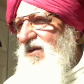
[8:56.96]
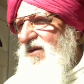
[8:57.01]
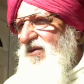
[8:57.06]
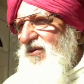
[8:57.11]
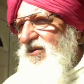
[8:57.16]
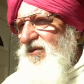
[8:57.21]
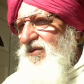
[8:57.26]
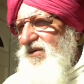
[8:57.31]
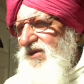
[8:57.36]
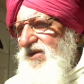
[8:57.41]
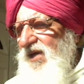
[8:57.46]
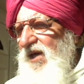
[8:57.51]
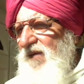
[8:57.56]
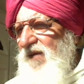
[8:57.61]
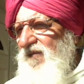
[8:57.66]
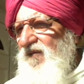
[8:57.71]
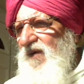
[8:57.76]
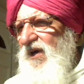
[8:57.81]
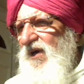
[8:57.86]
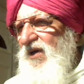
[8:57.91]
So
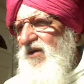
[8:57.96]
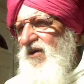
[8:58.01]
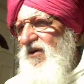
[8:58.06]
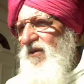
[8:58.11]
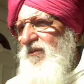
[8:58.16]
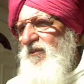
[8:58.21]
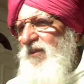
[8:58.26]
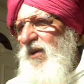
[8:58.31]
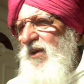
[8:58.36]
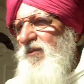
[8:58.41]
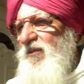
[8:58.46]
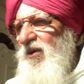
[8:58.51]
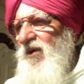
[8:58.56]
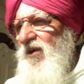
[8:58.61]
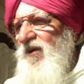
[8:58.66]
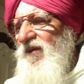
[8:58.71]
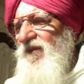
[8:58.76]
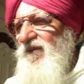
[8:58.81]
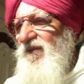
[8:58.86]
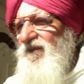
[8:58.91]
same way, you know,
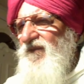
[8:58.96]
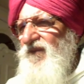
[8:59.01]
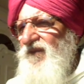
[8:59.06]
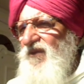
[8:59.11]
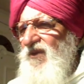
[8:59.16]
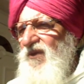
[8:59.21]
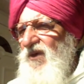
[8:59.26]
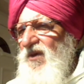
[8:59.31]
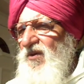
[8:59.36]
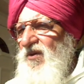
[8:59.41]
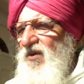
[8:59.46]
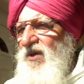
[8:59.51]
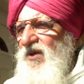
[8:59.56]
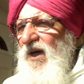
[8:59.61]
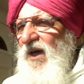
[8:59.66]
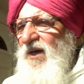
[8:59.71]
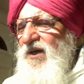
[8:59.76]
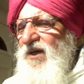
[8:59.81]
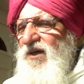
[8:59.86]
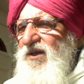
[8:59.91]
people,
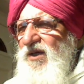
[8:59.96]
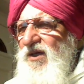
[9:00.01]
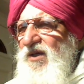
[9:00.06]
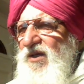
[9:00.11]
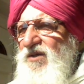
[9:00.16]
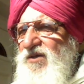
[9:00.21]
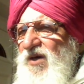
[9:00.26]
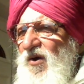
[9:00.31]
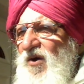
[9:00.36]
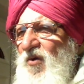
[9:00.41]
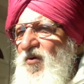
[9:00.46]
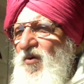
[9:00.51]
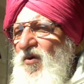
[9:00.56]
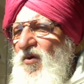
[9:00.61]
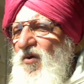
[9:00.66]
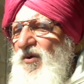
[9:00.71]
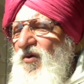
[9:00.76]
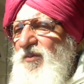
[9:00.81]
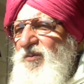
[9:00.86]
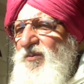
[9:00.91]
that these dark
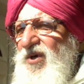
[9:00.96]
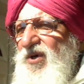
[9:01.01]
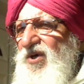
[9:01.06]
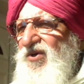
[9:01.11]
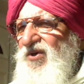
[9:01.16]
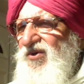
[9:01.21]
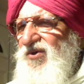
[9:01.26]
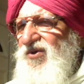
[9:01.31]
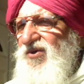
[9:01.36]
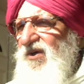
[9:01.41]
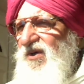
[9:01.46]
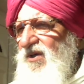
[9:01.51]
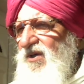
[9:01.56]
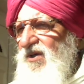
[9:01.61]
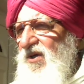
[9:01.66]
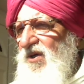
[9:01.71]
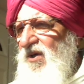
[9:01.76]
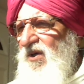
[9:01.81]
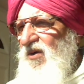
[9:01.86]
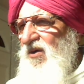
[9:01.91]
colored priests,
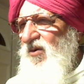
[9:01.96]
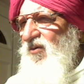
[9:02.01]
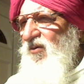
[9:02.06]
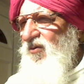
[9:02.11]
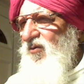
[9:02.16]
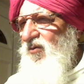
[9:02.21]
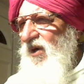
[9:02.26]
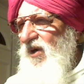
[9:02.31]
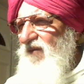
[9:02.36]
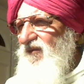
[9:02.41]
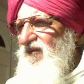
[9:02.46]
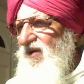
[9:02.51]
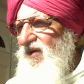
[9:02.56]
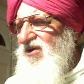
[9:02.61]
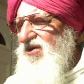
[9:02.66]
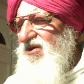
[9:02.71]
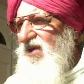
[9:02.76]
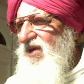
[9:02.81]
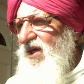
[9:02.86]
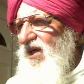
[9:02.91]
who are
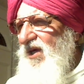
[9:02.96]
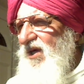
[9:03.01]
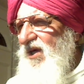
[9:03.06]
worse than